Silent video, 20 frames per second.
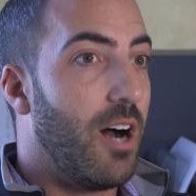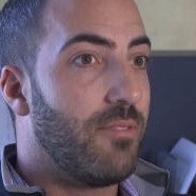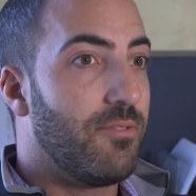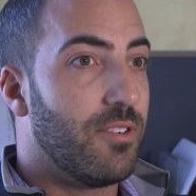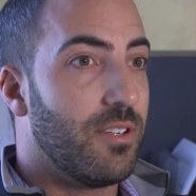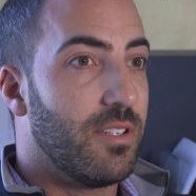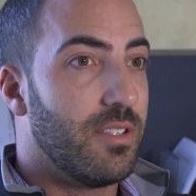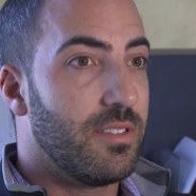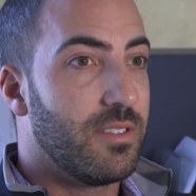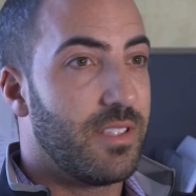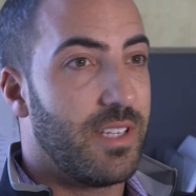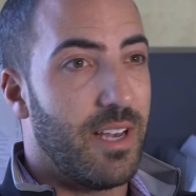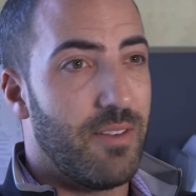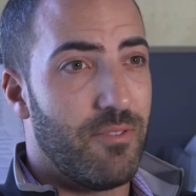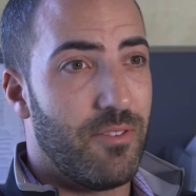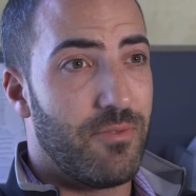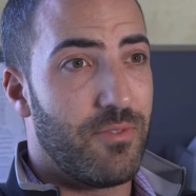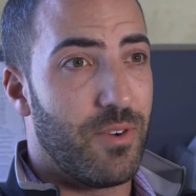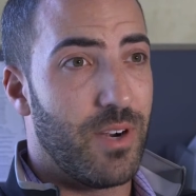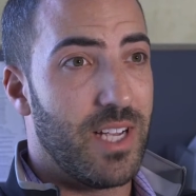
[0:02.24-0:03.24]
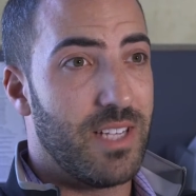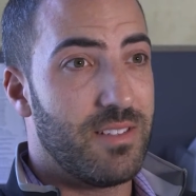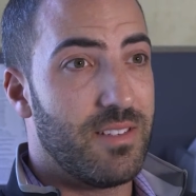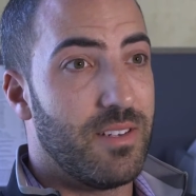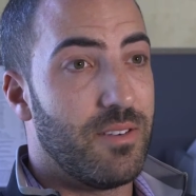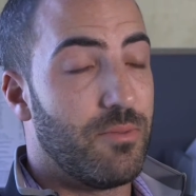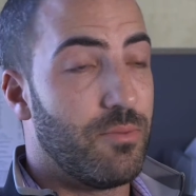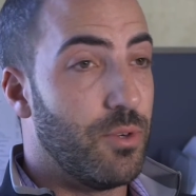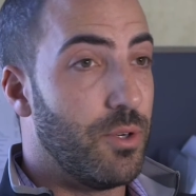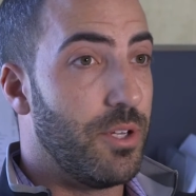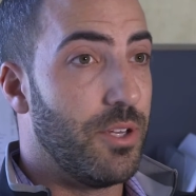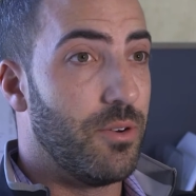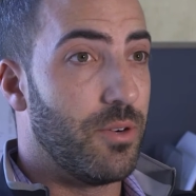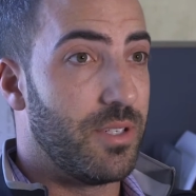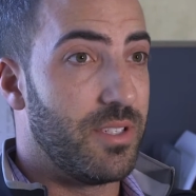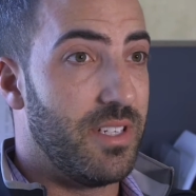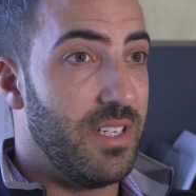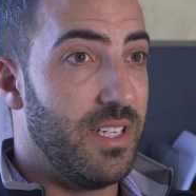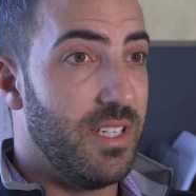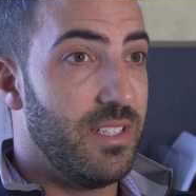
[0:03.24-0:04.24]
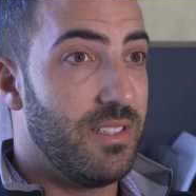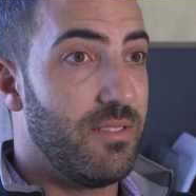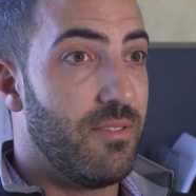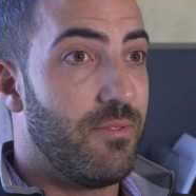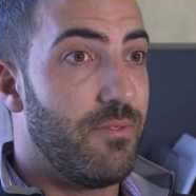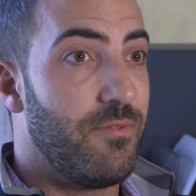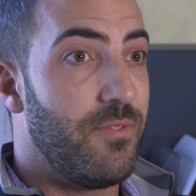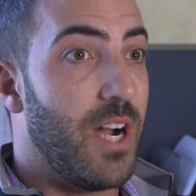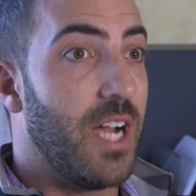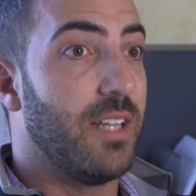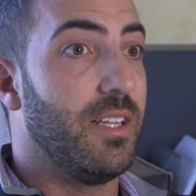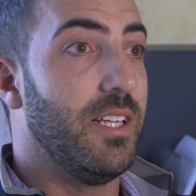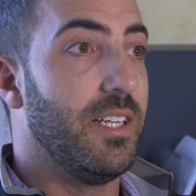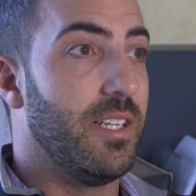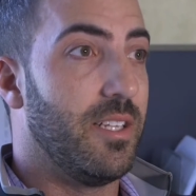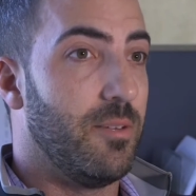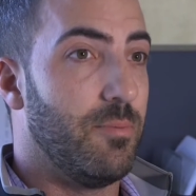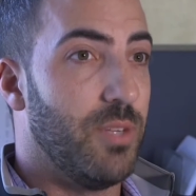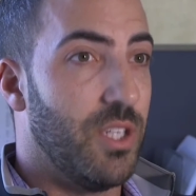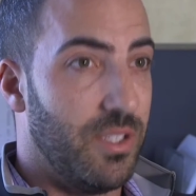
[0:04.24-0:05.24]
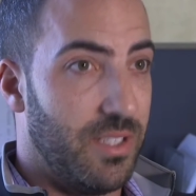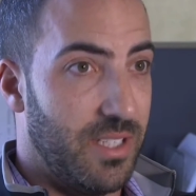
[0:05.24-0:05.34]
Hoffer, Kevin Franzen, and Rudy Ortiz finally in the